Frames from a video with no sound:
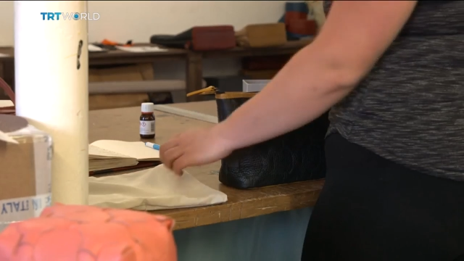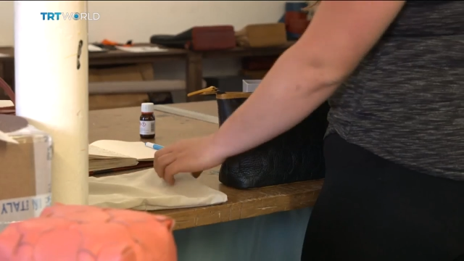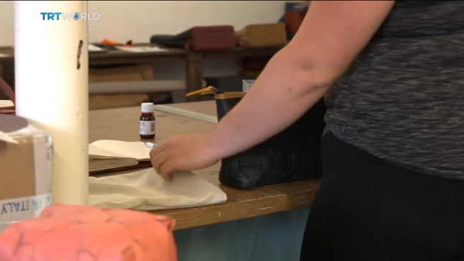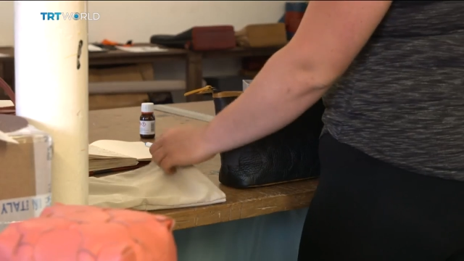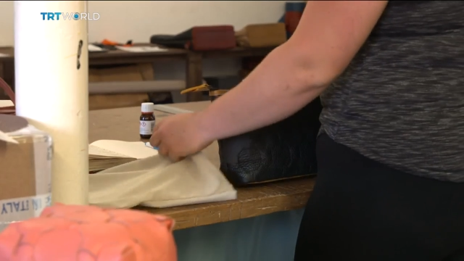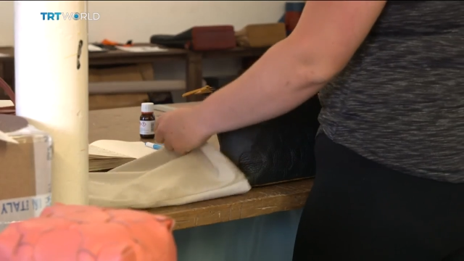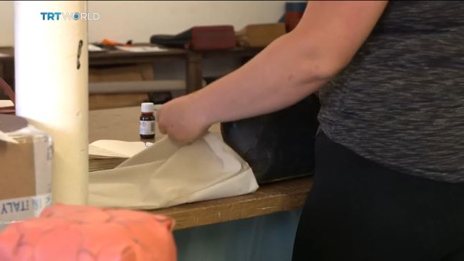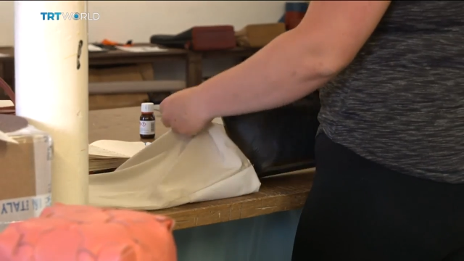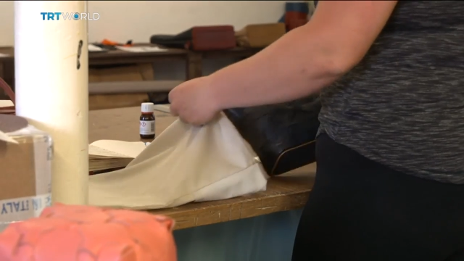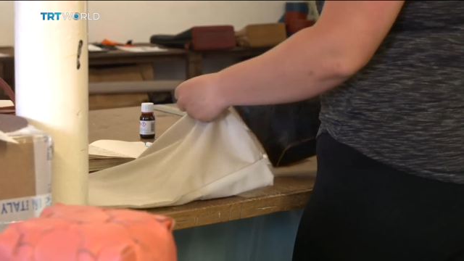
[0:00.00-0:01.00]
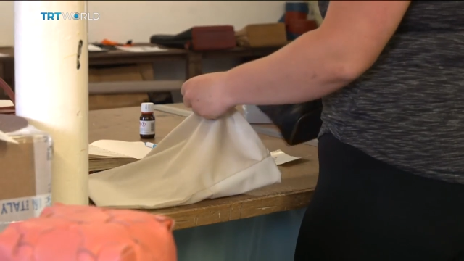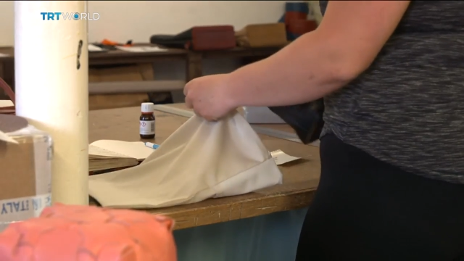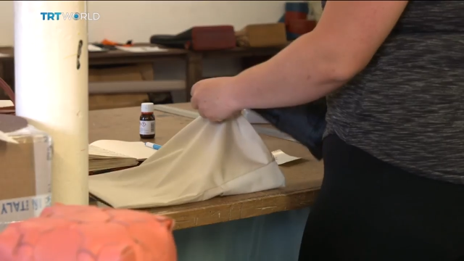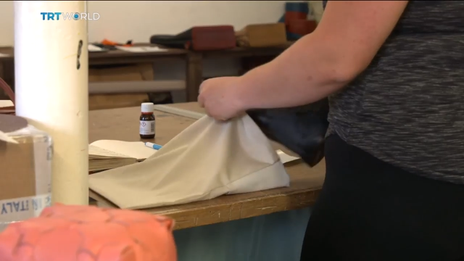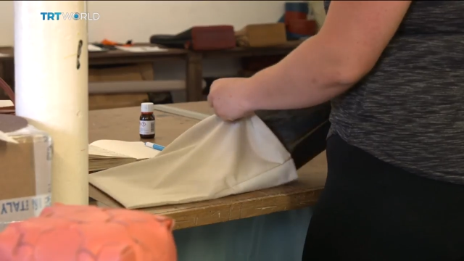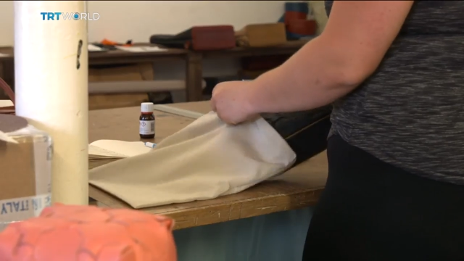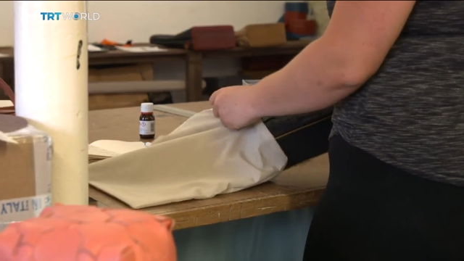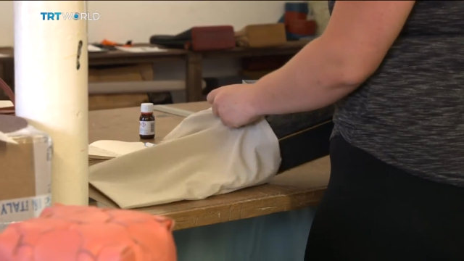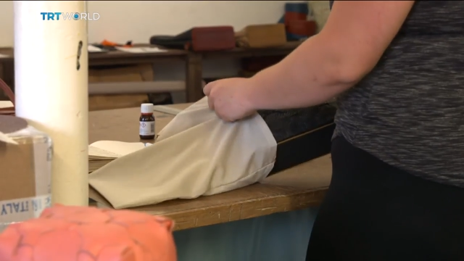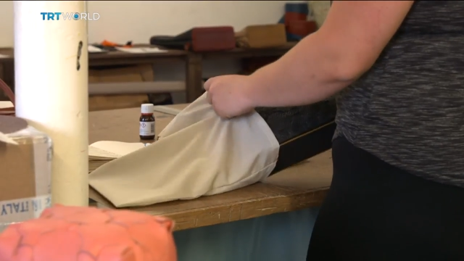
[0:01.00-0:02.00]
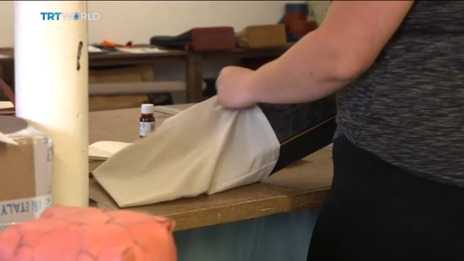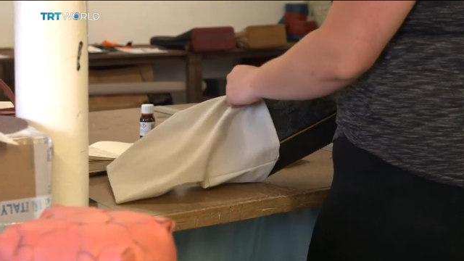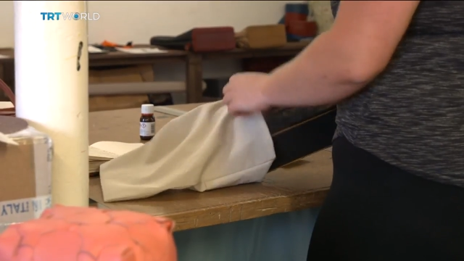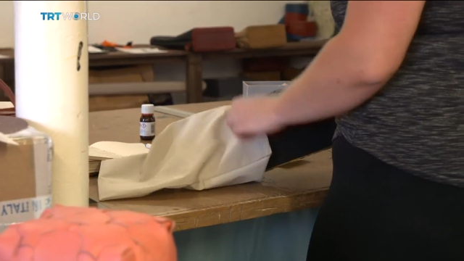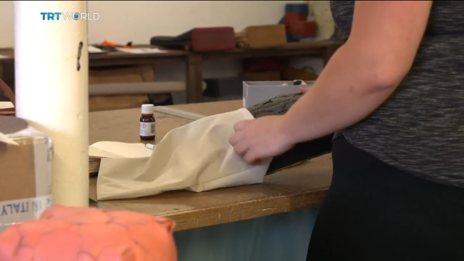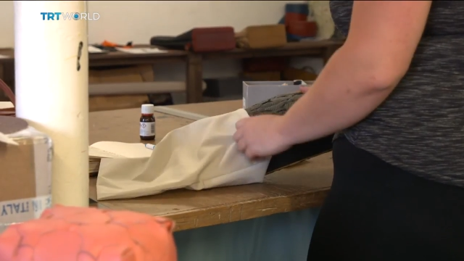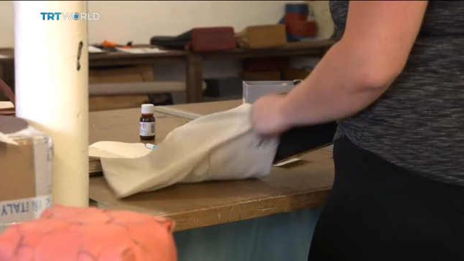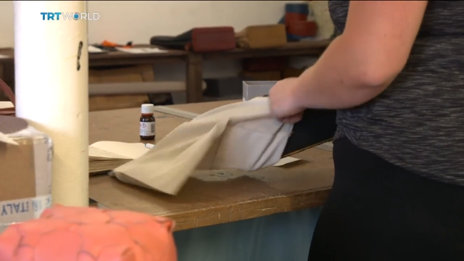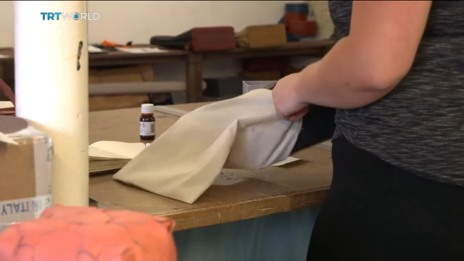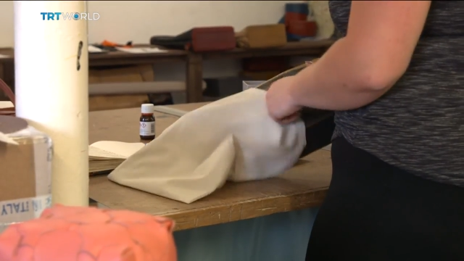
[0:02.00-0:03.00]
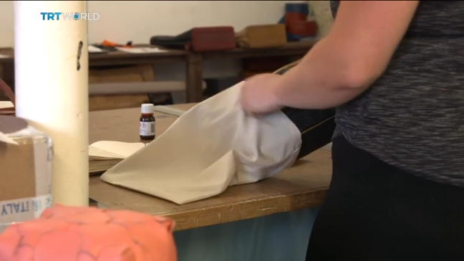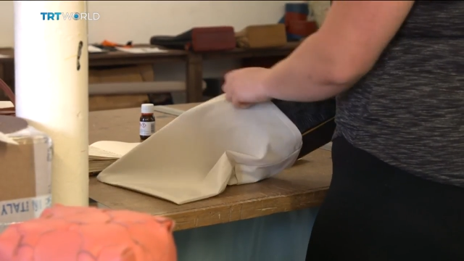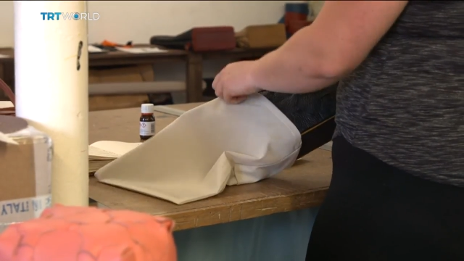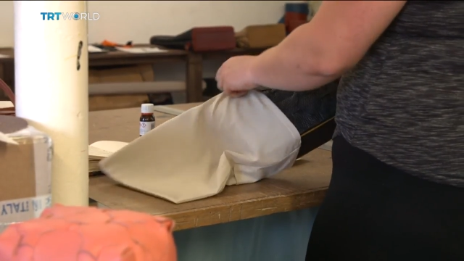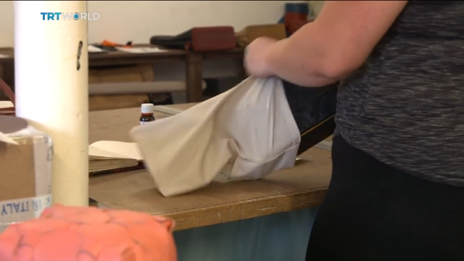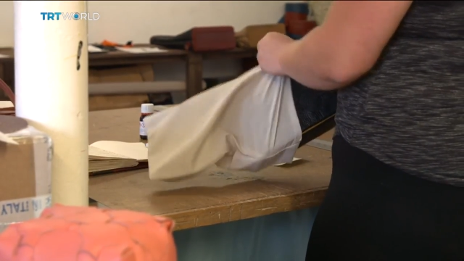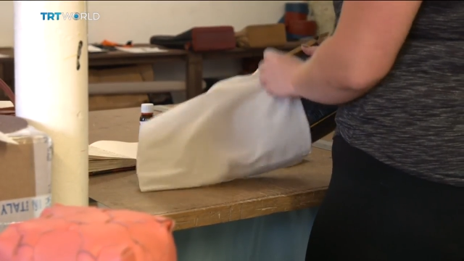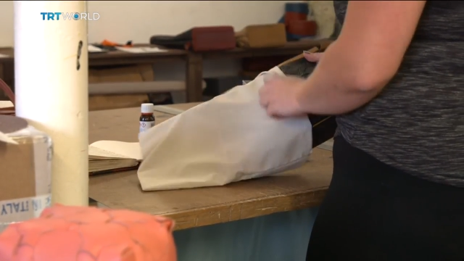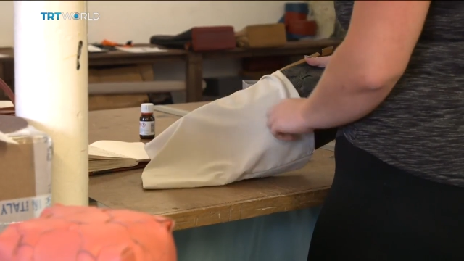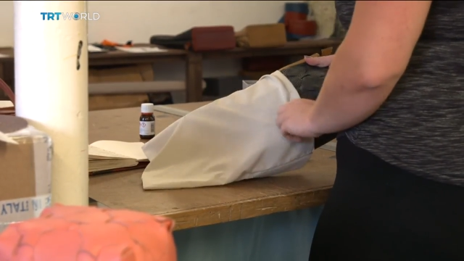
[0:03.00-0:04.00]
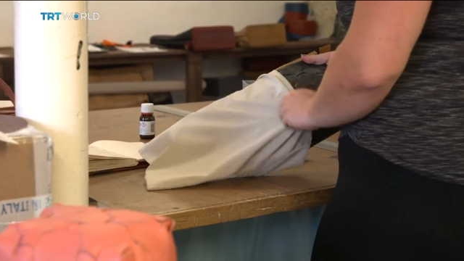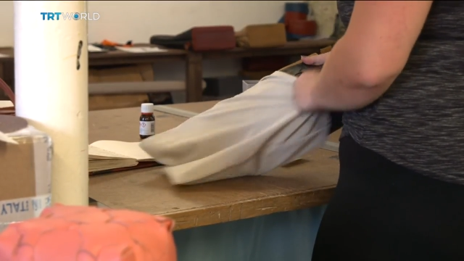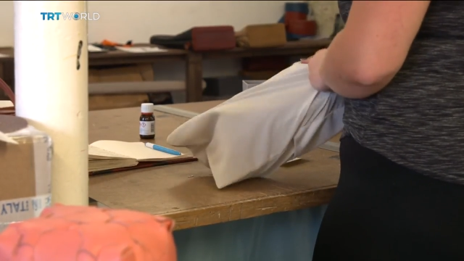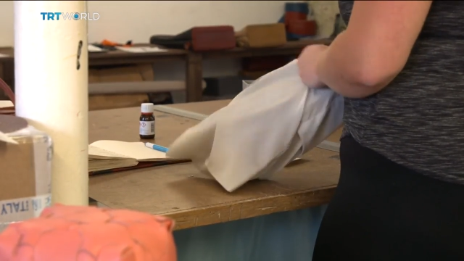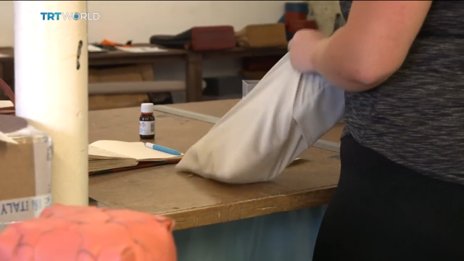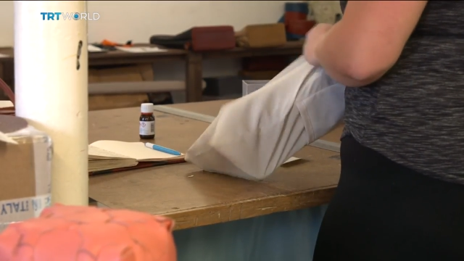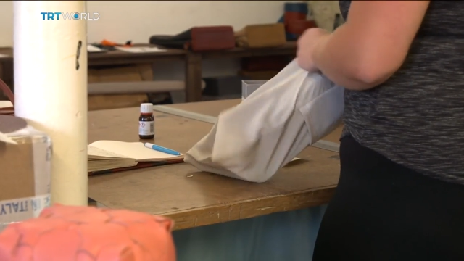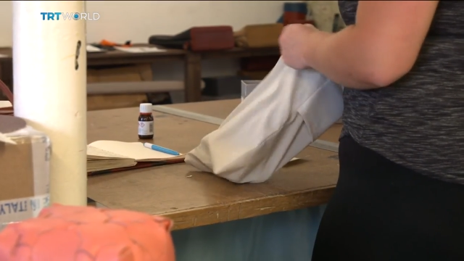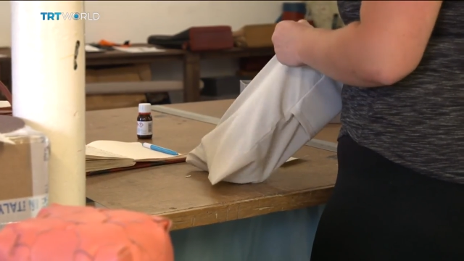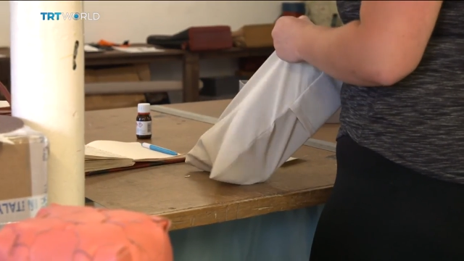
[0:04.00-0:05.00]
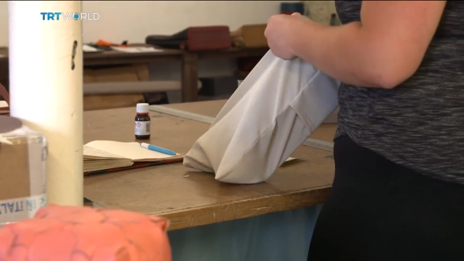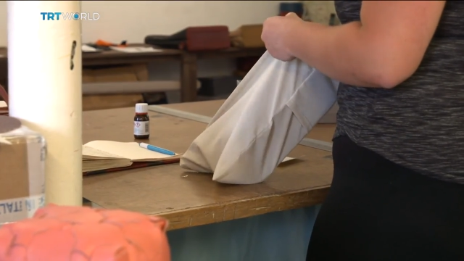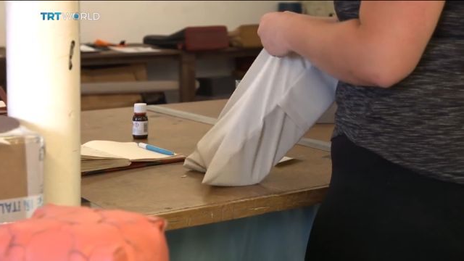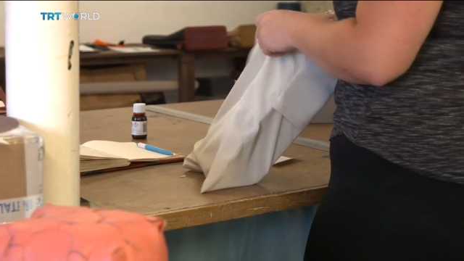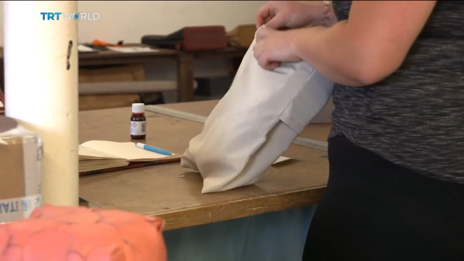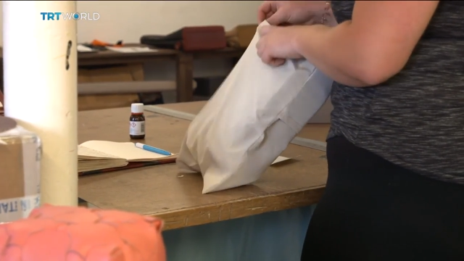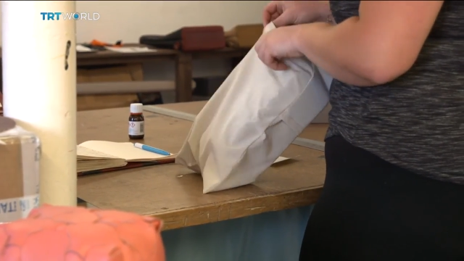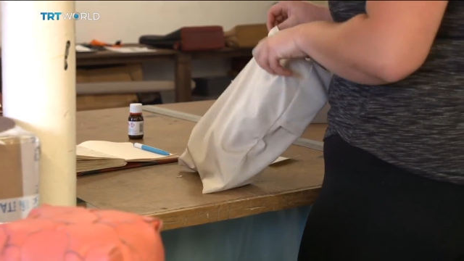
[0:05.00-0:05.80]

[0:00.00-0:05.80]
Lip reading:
No face is visible, so there are no lips to read.